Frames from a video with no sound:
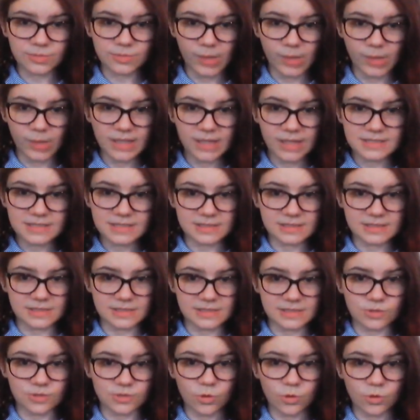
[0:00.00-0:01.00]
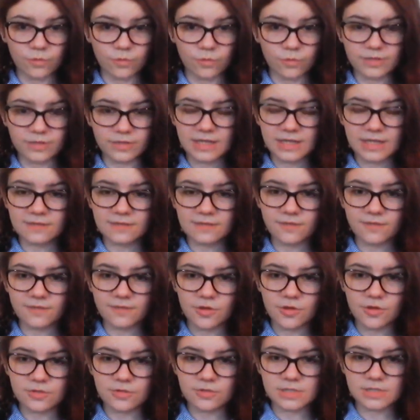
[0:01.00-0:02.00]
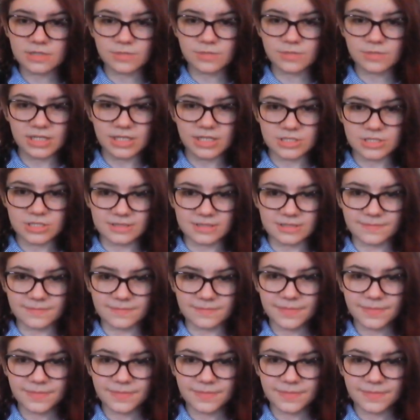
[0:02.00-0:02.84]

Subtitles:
but since they are not offered any further explanation,